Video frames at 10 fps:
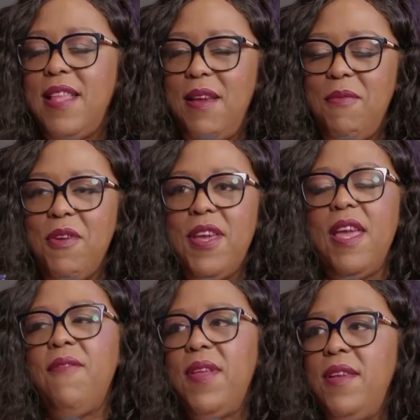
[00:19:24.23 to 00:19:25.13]
they were
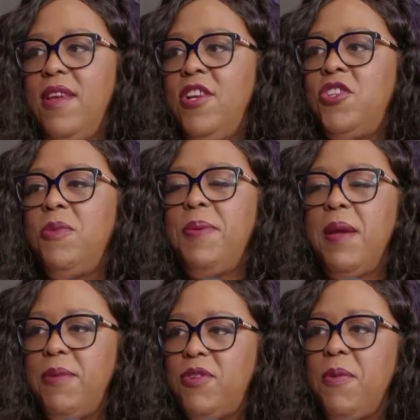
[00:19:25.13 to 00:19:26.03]
given to be
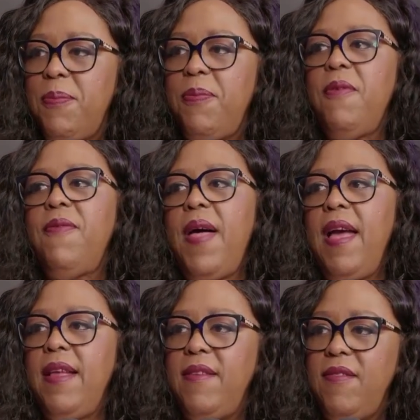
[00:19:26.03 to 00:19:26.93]
able to
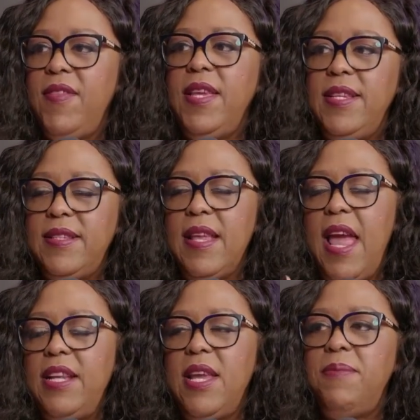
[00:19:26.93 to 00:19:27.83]
provide these
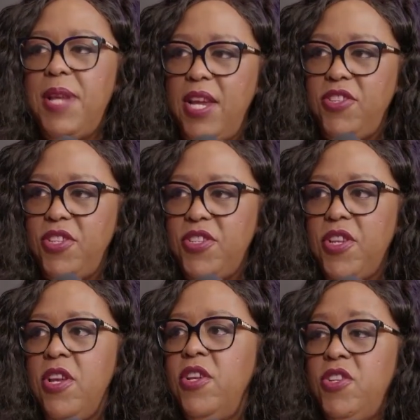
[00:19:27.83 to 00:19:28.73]

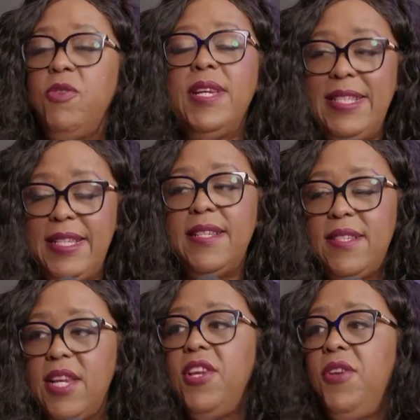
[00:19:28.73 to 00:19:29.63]
adaptations to
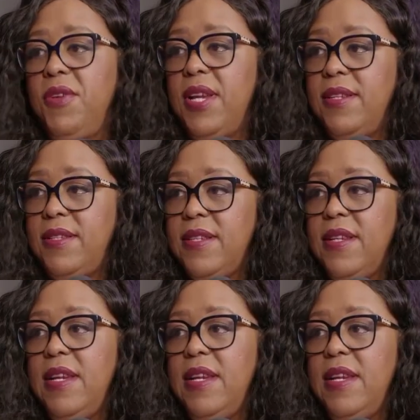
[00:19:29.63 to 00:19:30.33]
existing units.